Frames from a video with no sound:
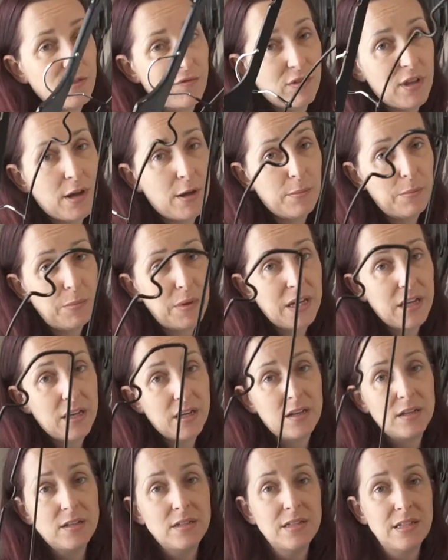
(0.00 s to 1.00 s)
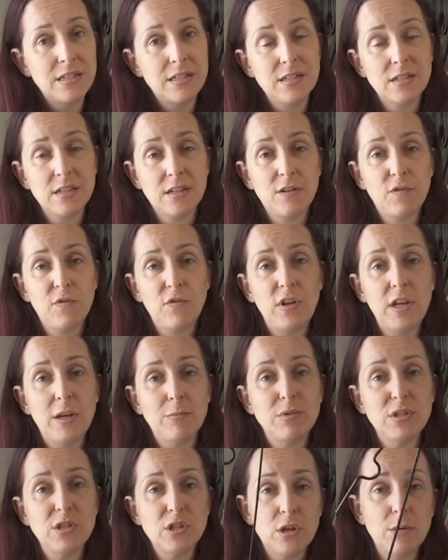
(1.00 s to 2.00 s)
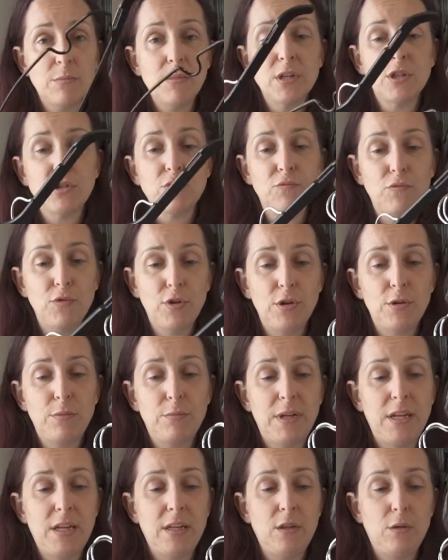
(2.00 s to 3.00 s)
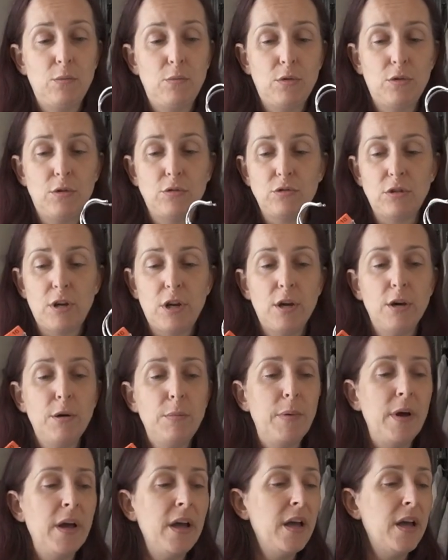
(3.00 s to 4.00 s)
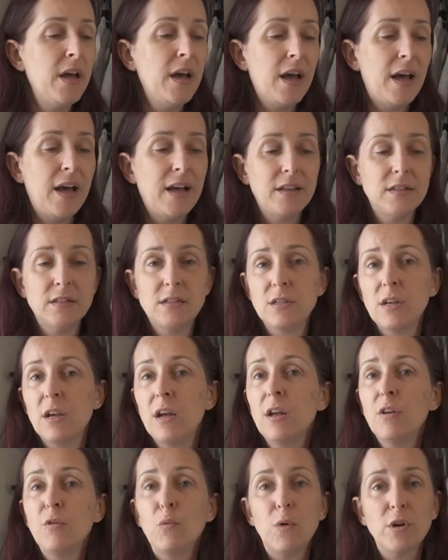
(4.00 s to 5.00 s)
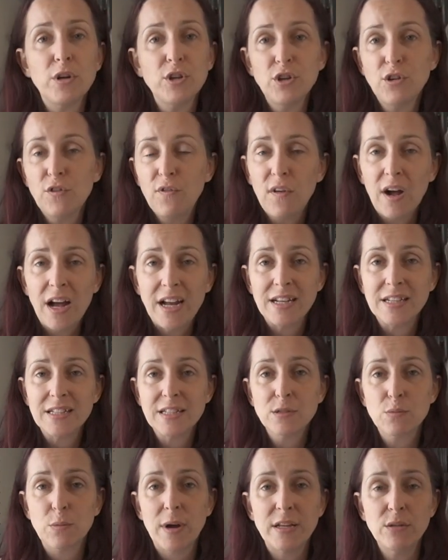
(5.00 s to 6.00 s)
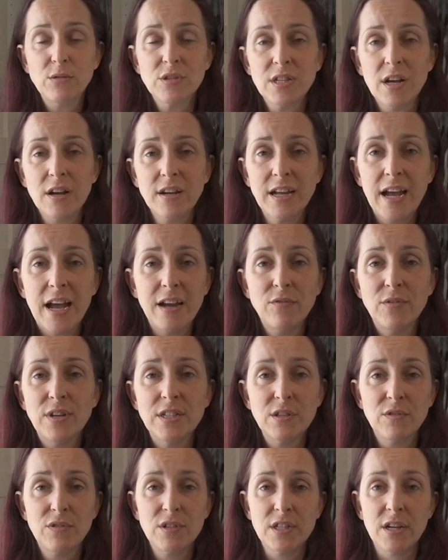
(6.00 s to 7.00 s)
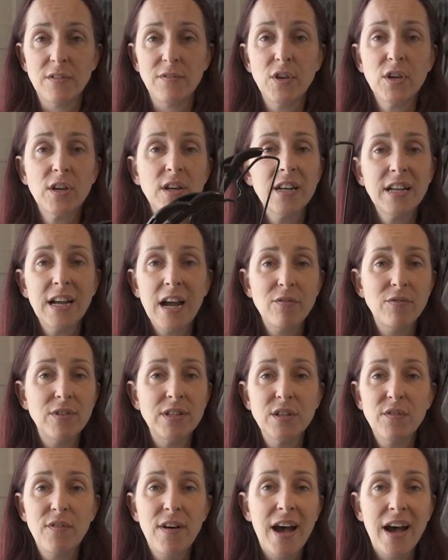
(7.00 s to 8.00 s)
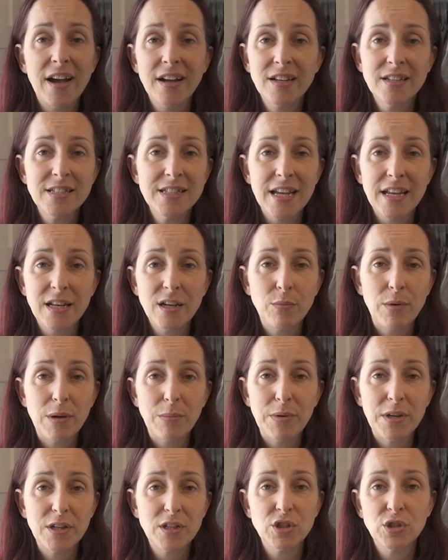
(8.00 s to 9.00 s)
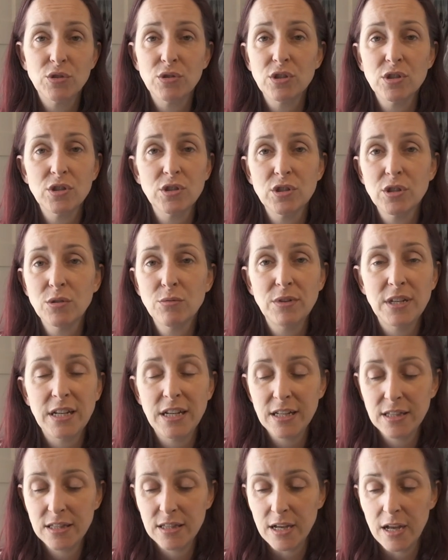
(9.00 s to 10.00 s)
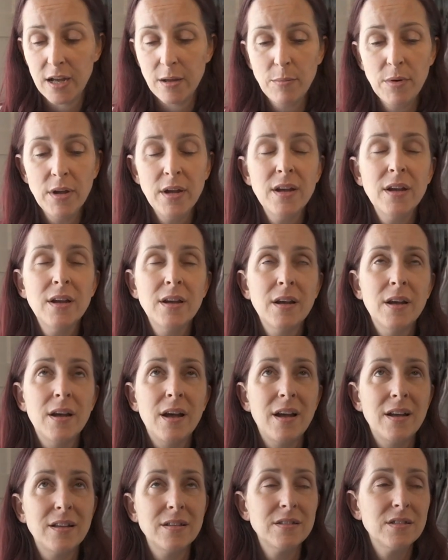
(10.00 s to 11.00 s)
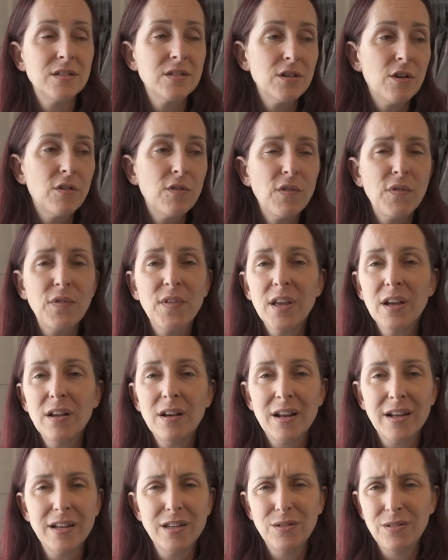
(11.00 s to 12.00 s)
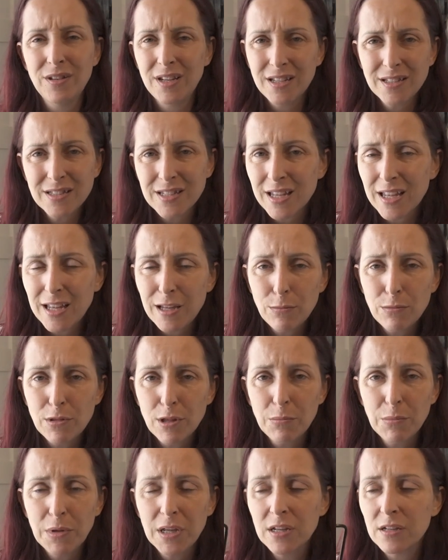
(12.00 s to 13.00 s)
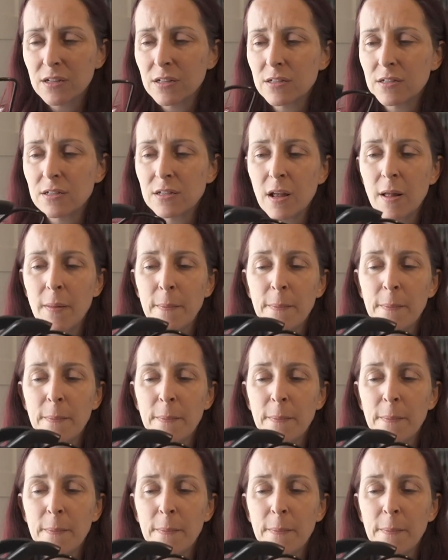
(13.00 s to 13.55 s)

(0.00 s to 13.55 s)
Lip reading: of them, because this is going to free up so much room in the wardrobe. And what you'll find is when you start getting rid of stuff, you're going to get rid of hangers anyway, because you just don't need them. And don't feel like you need to keep them, because